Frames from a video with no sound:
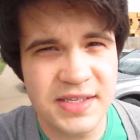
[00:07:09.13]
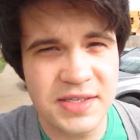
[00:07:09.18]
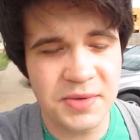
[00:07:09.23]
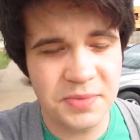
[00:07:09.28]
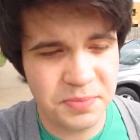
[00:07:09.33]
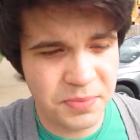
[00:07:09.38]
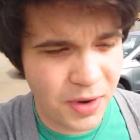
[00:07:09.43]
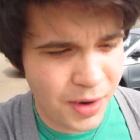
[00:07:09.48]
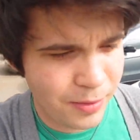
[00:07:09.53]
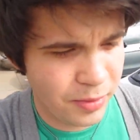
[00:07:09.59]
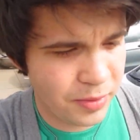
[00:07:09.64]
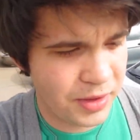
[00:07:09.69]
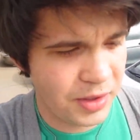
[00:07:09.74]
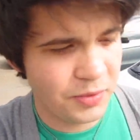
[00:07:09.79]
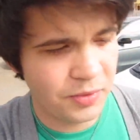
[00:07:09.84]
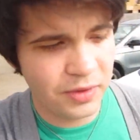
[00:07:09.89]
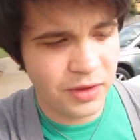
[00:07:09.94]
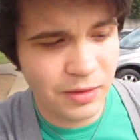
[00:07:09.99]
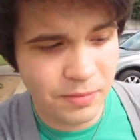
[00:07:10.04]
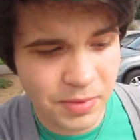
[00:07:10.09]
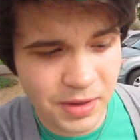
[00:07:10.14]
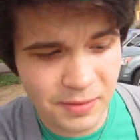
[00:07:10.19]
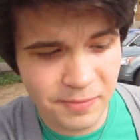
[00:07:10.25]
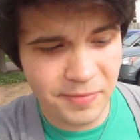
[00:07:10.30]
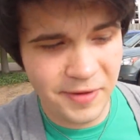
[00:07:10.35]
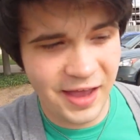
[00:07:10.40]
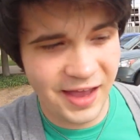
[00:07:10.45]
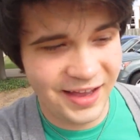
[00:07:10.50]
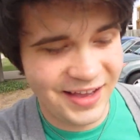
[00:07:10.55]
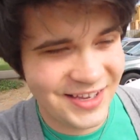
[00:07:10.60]
it's a, probably a really big
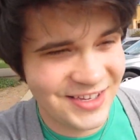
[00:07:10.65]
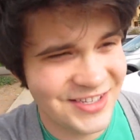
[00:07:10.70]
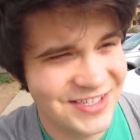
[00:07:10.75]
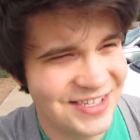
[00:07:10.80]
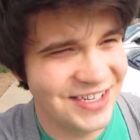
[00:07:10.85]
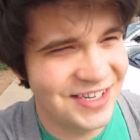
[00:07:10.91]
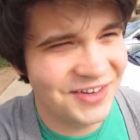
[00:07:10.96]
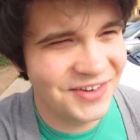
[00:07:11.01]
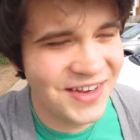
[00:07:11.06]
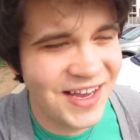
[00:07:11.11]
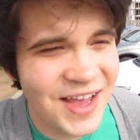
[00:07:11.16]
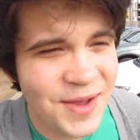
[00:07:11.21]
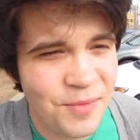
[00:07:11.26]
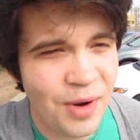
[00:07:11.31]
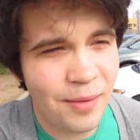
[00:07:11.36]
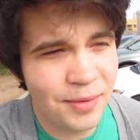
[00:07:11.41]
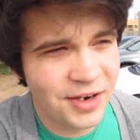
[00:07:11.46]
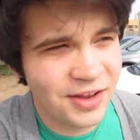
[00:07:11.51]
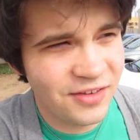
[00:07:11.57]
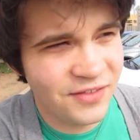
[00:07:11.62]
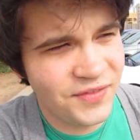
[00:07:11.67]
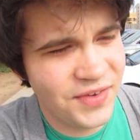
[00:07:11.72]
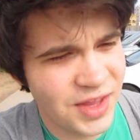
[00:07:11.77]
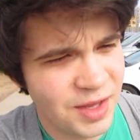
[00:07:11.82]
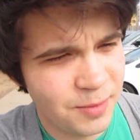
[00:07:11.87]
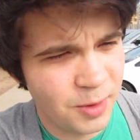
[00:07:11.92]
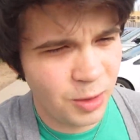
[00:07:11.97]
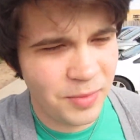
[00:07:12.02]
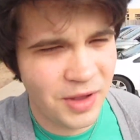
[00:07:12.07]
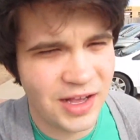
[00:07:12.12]
package, so it probably doesn't fit in
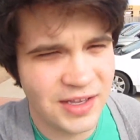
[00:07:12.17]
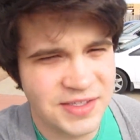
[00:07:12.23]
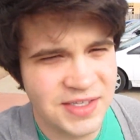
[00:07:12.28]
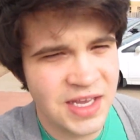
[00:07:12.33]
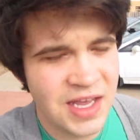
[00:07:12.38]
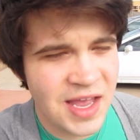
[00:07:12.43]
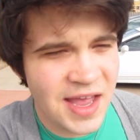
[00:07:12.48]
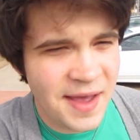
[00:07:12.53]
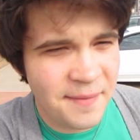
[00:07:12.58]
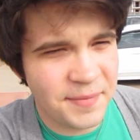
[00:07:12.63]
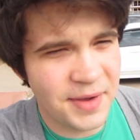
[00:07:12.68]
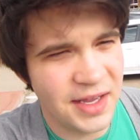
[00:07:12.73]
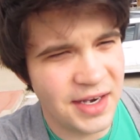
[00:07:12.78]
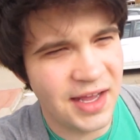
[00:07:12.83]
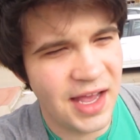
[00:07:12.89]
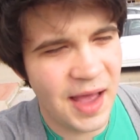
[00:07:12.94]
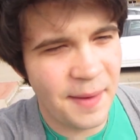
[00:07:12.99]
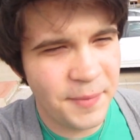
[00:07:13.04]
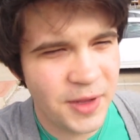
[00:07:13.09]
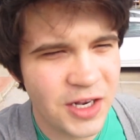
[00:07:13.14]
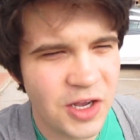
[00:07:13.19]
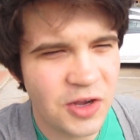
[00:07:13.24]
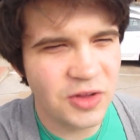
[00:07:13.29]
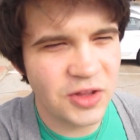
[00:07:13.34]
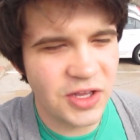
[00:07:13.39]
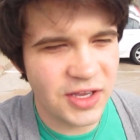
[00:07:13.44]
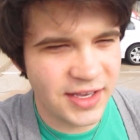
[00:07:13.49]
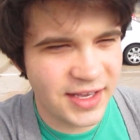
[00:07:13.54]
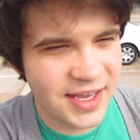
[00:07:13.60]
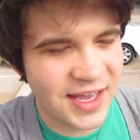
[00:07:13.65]
the mailbox, but I'm gonna go
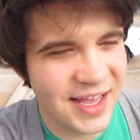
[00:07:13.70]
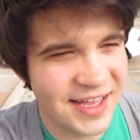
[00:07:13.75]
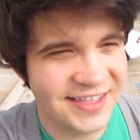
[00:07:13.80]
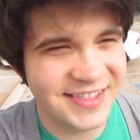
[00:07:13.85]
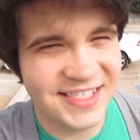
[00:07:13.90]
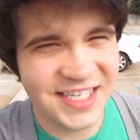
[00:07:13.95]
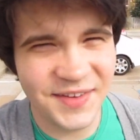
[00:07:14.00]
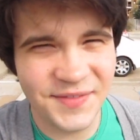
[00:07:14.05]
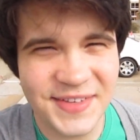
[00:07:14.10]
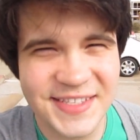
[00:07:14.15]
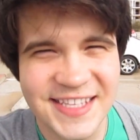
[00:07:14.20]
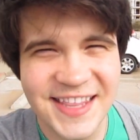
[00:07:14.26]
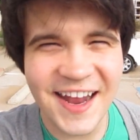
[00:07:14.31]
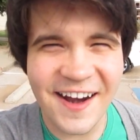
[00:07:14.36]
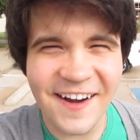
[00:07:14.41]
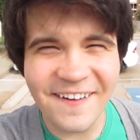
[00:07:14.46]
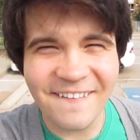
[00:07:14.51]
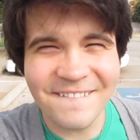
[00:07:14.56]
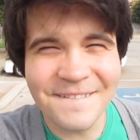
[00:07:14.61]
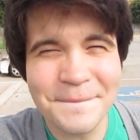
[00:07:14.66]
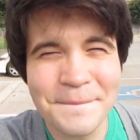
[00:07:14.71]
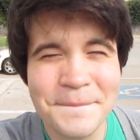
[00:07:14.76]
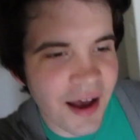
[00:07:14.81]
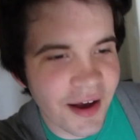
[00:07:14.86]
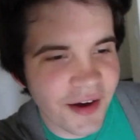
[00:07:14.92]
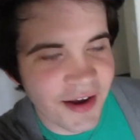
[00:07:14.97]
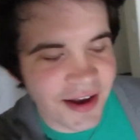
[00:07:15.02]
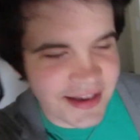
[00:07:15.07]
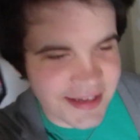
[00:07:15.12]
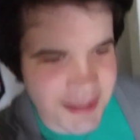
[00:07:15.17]
look and see if it's there.
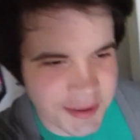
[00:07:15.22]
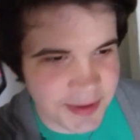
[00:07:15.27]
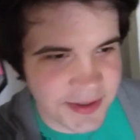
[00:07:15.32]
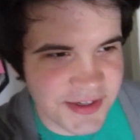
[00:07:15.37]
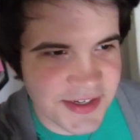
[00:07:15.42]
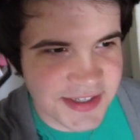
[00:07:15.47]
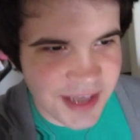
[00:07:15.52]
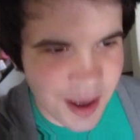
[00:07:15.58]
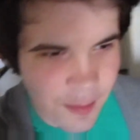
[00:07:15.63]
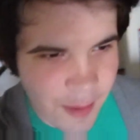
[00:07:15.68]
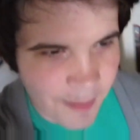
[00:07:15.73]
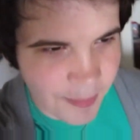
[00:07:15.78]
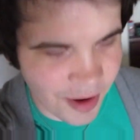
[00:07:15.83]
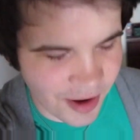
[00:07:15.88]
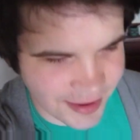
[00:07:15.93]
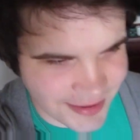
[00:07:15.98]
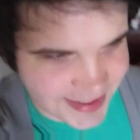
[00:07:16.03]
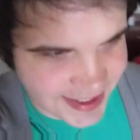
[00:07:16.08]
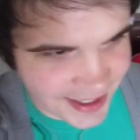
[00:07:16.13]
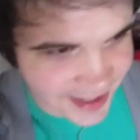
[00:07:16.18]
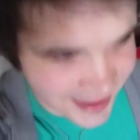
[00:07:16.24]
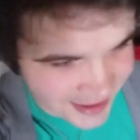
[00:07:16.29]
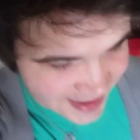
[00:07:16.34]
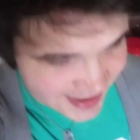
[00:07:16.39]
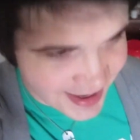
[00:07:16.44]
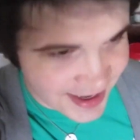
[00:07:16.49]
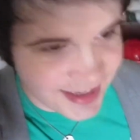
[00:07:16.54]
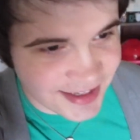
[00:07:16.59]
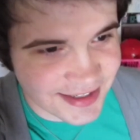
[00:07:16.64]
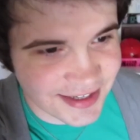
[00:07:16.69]
Okay, so I just got my box.
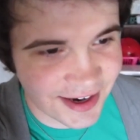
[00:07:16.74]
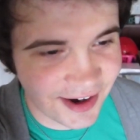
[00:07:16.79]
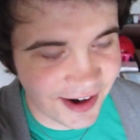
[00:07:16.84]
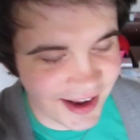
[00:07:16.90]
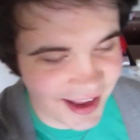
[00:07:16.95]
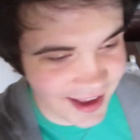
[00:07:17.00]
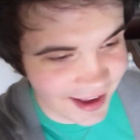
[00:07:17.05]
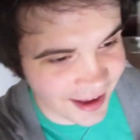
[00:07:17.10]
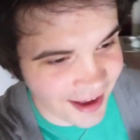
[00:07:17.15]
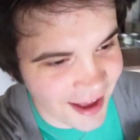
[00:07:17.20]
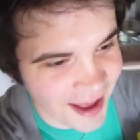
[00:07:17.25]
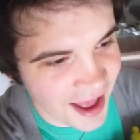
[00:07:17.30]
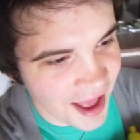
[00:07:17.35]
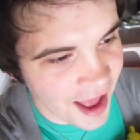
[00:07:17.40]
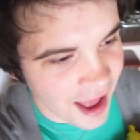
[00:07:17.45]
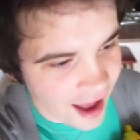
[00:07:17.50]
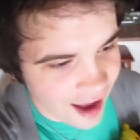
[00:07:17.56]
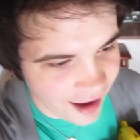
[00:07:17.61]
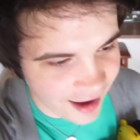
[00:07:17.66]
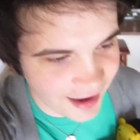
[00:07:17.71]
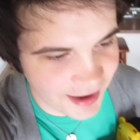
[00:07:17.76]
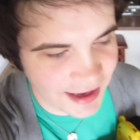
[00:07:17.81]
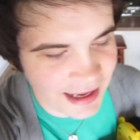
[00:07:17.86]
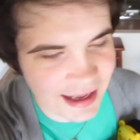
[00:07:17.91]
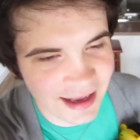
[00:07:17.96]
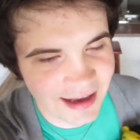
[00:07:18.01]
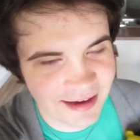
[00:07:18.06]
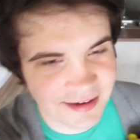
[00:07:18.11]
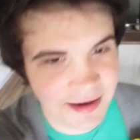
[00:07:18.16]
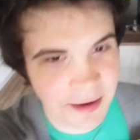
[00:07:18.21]
Sorry, I,
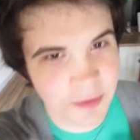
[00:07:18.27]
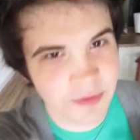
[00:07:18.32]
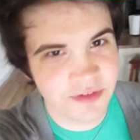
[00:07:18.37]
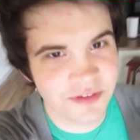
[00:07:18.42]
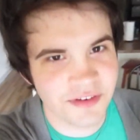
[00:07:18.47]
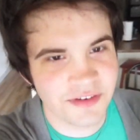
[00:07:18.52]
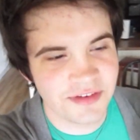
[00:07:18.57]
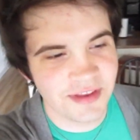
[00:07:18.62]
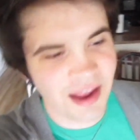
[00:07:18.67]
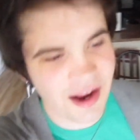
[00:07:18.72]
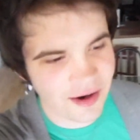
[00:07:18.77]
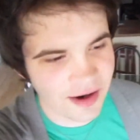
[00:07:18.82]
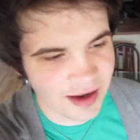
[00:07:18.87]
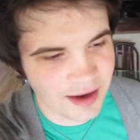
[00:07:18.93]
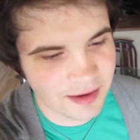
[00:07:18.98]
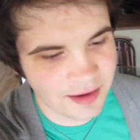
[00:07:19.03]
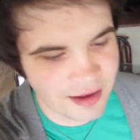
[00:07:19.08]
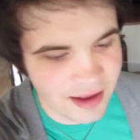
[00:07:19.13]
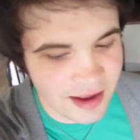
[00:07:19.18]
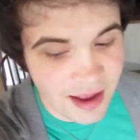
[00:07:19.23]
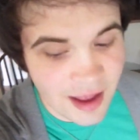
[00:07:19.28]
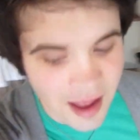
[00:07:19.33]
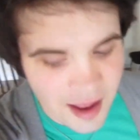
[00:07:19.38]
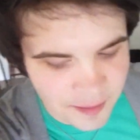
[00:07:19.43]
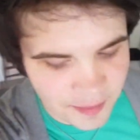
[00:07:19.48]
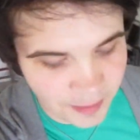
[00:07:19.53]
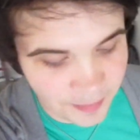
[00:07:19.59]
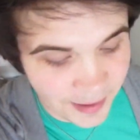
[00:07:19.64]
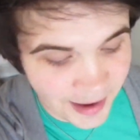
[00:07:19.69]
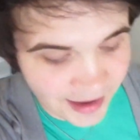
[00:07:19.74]
I, I was just carrying
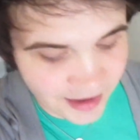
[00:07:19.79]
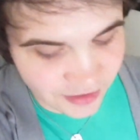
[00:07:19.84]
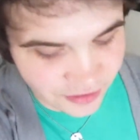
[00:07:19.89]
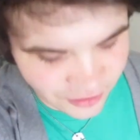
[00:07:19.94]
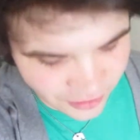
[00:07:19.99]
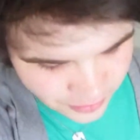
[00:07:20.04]
my package